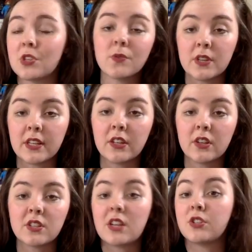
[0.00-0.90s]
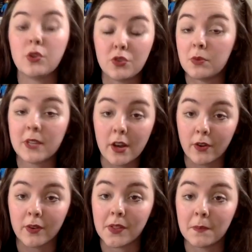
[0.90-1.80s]
as ridiculous as YouTube's
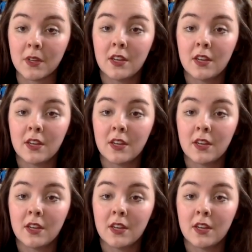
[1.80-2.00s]
algorithm.